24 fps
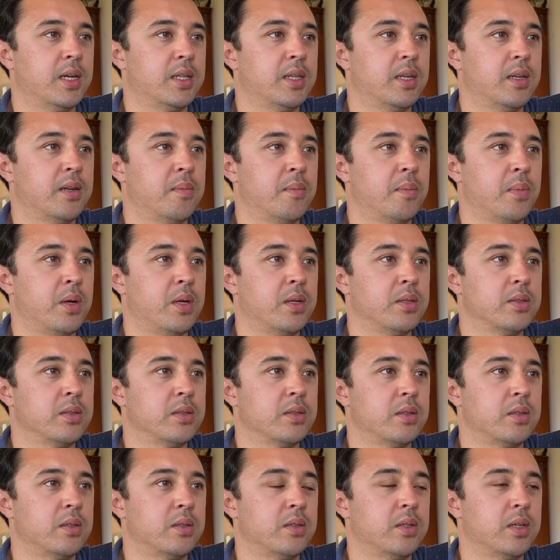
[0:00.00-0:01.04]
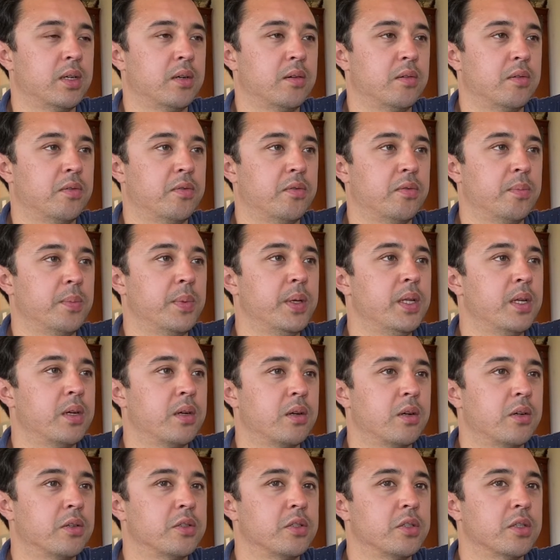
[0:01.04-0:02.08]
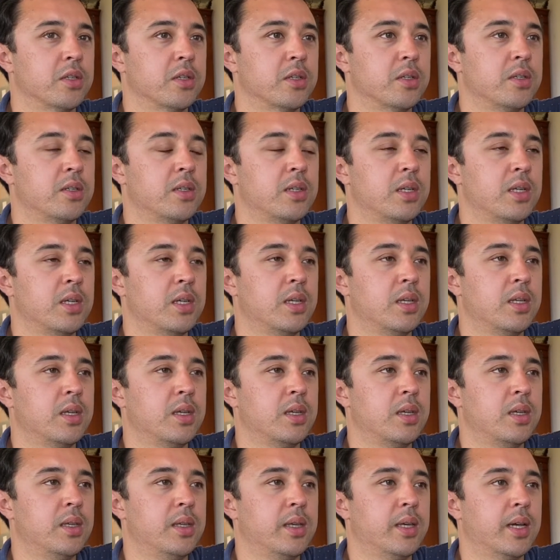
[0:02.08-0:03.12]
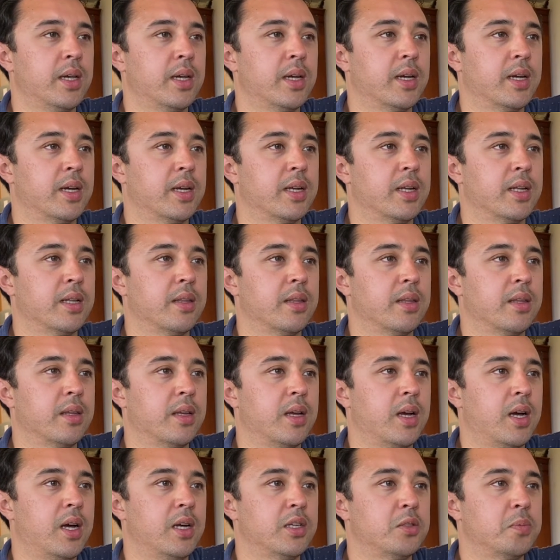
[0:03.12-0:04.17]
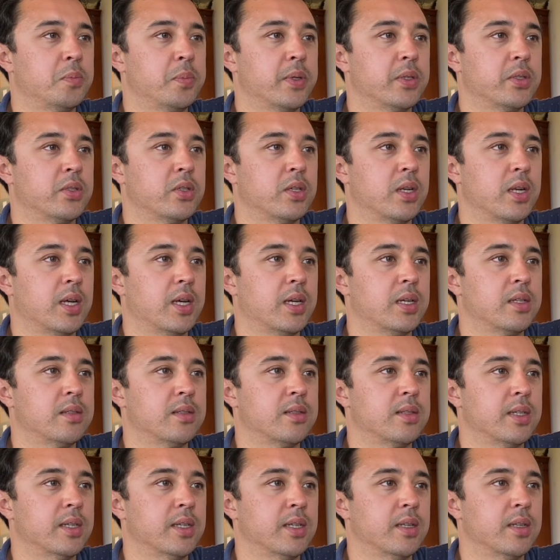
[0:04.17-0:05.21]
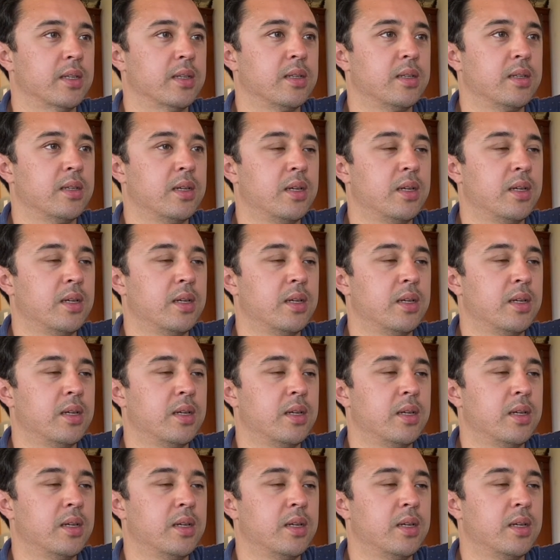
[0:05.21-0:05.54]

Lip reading: I did a master of media culture, and I specialized in